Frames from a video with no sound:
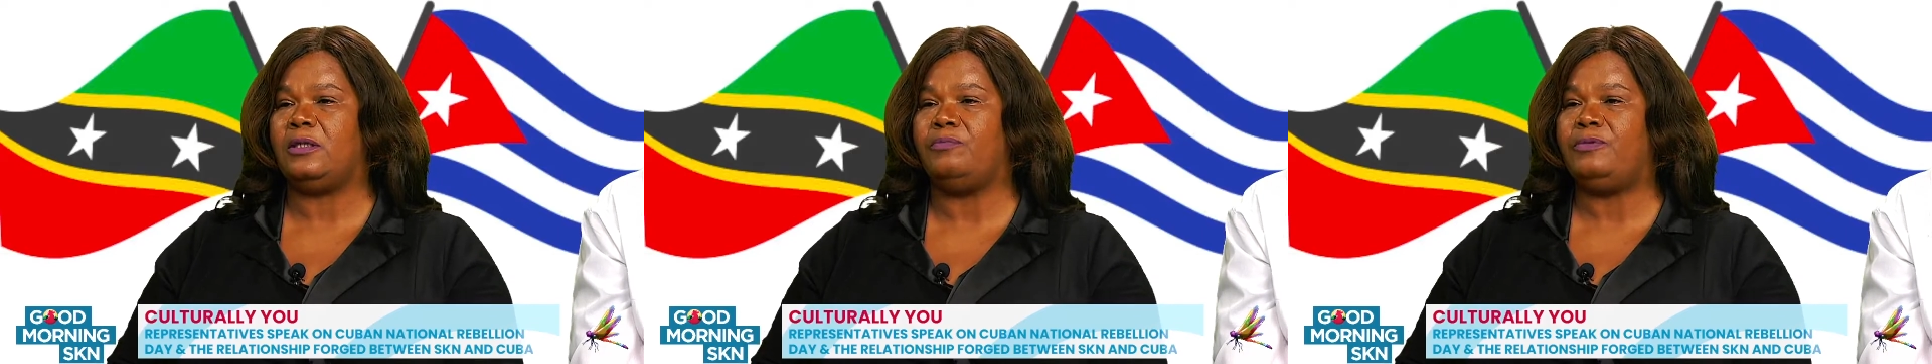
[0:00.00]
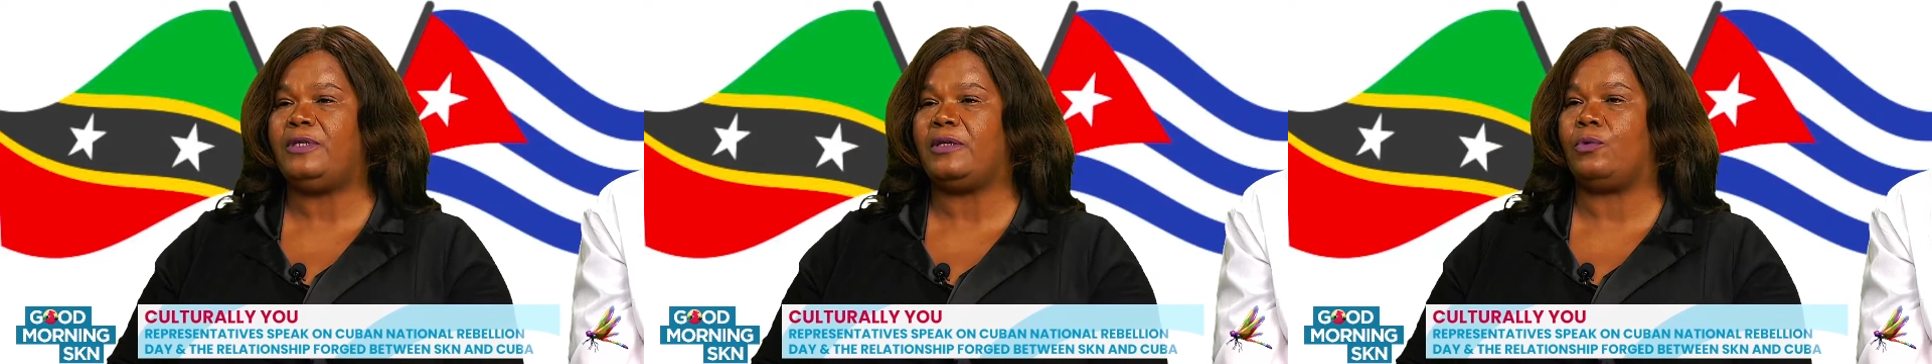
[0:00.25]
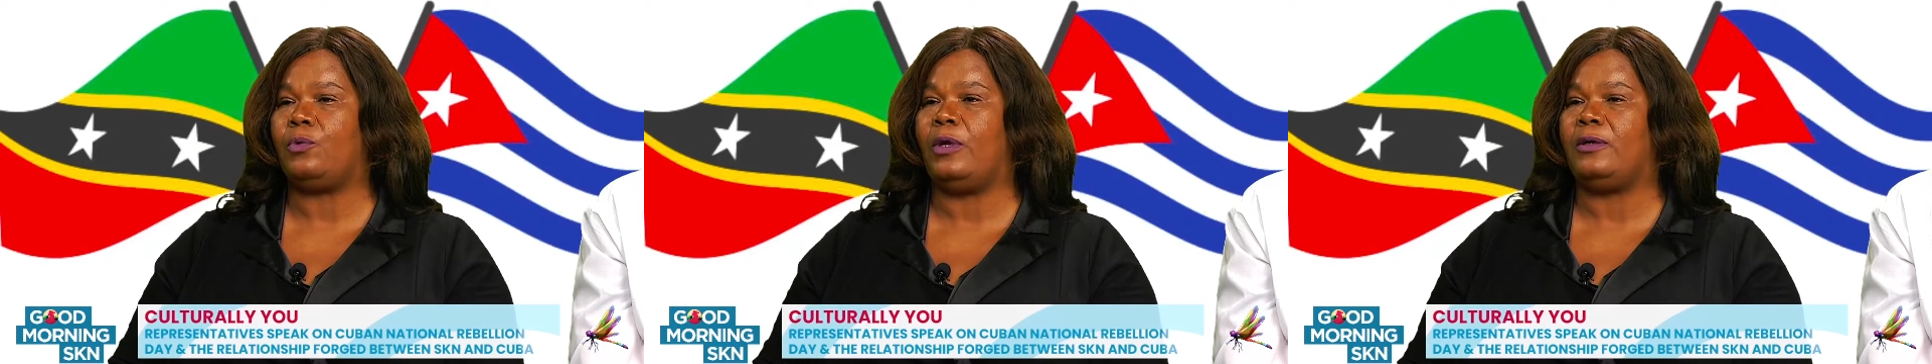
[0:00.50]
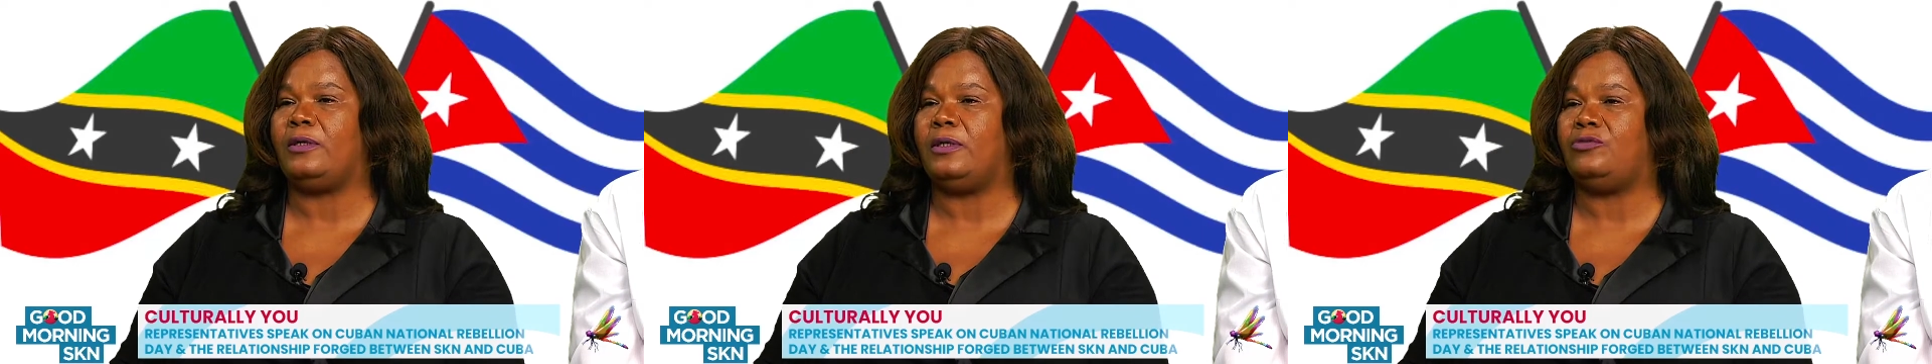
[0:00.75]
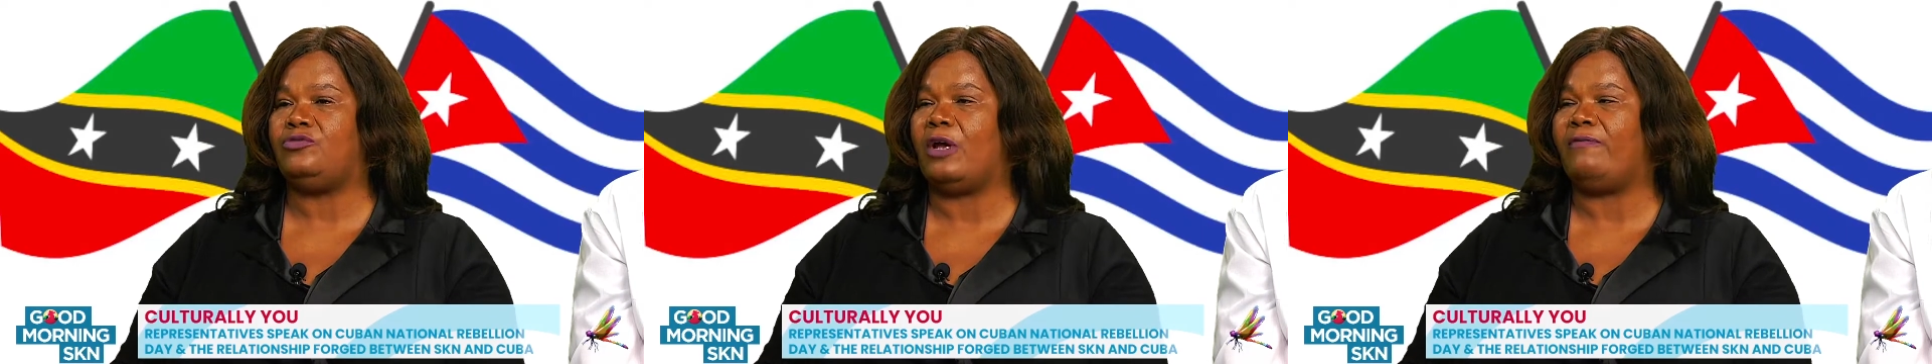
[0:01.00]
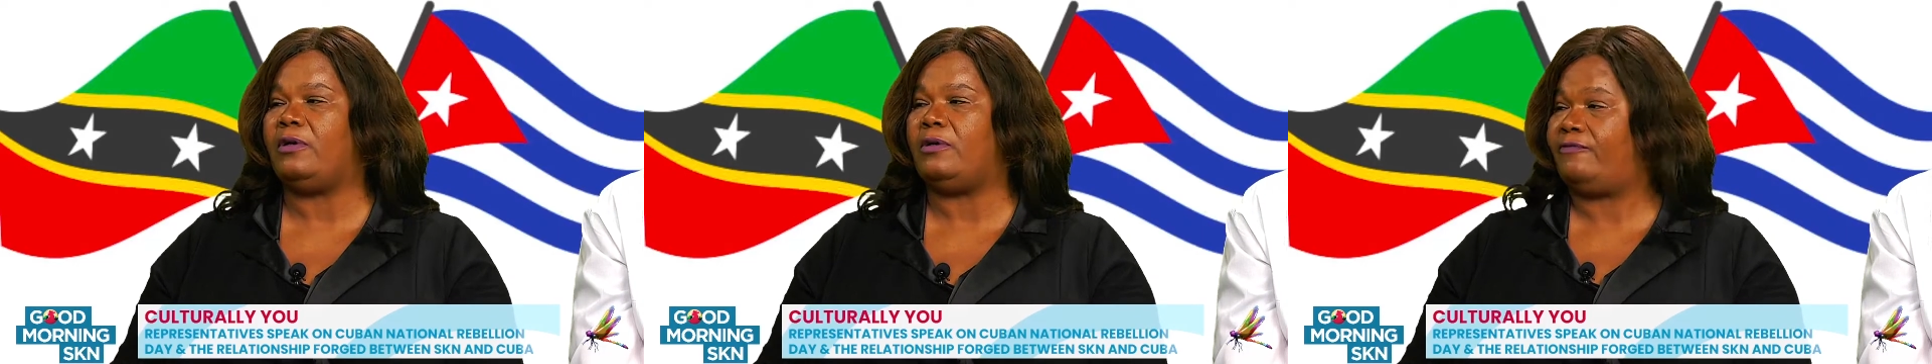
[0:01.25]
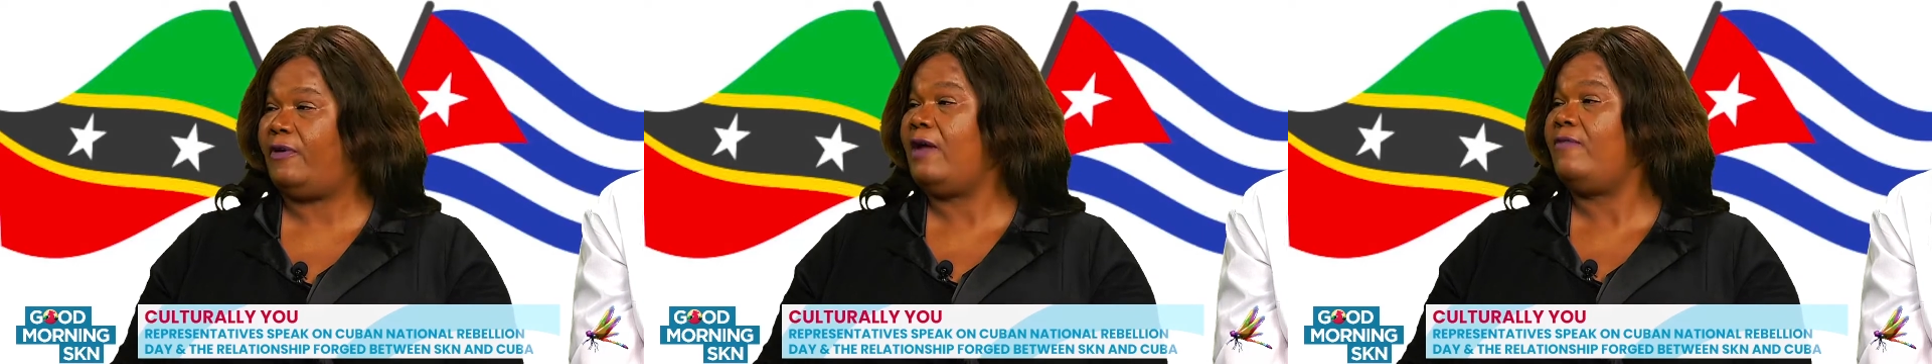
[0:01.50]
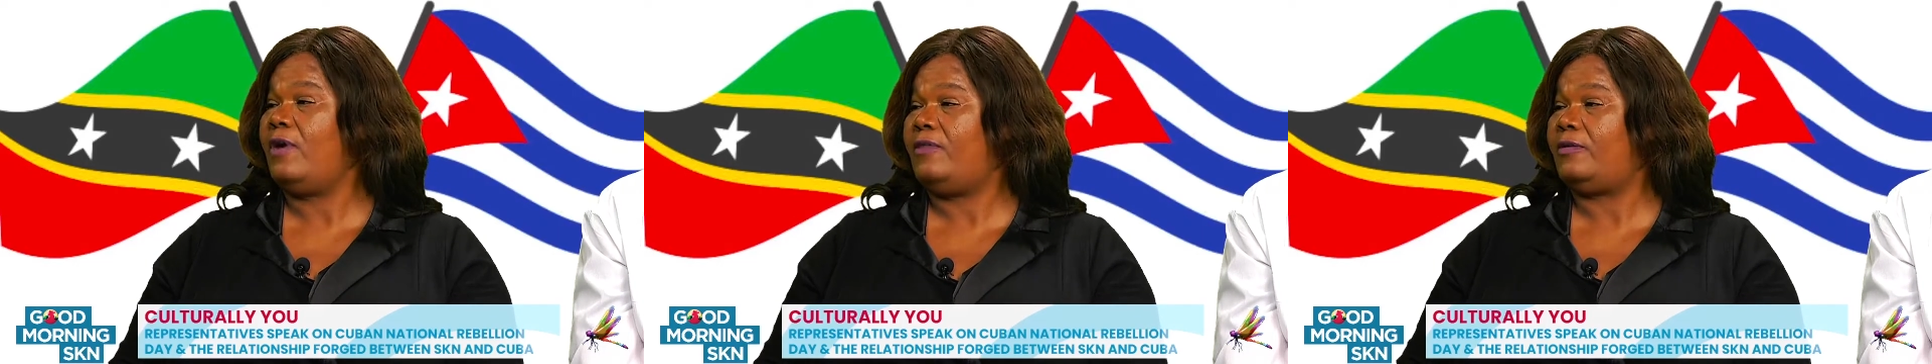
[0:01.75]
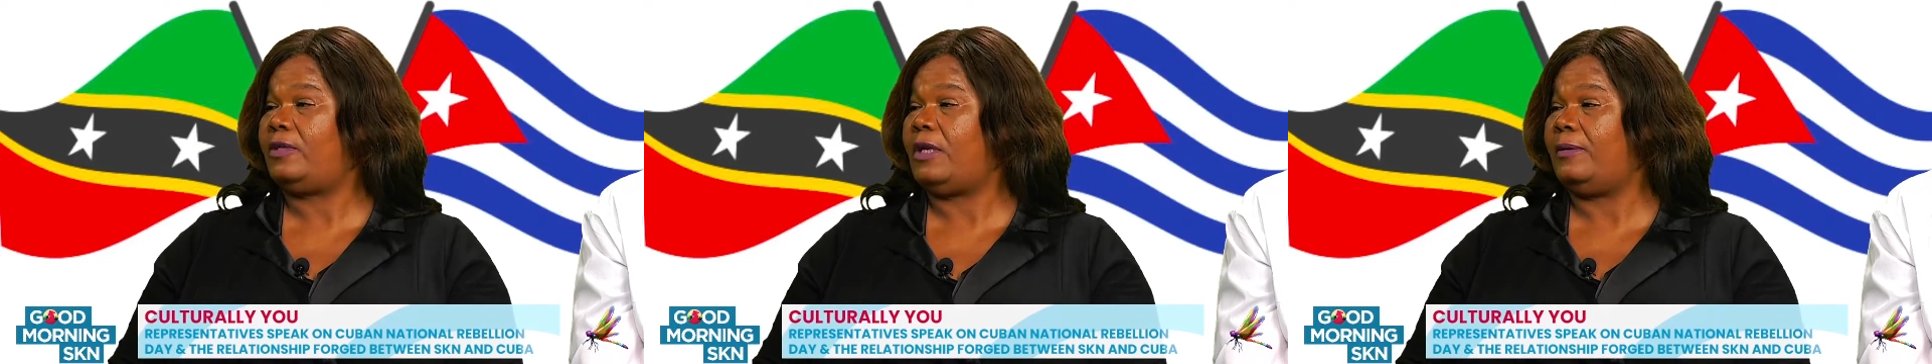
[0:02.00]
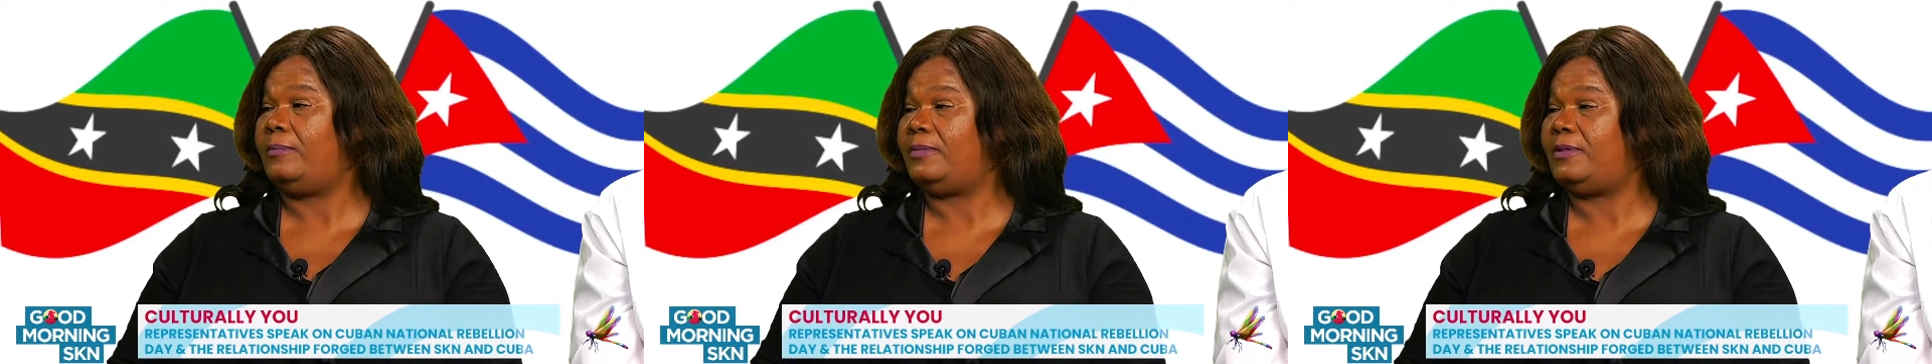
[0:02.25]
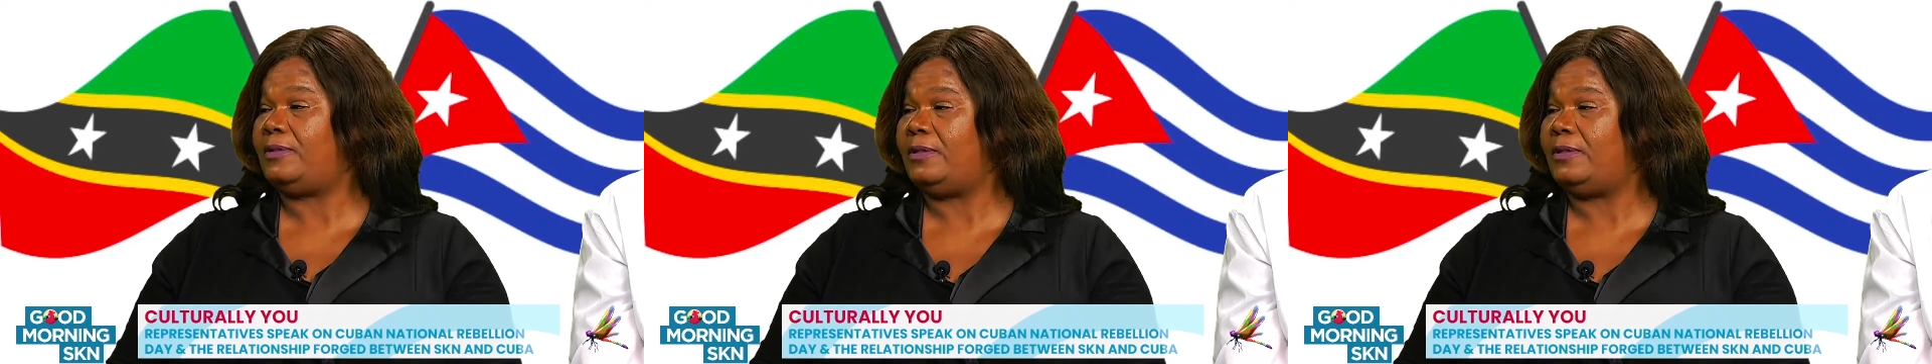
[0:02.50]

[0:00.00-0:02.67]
subsequently traveled 5 other times.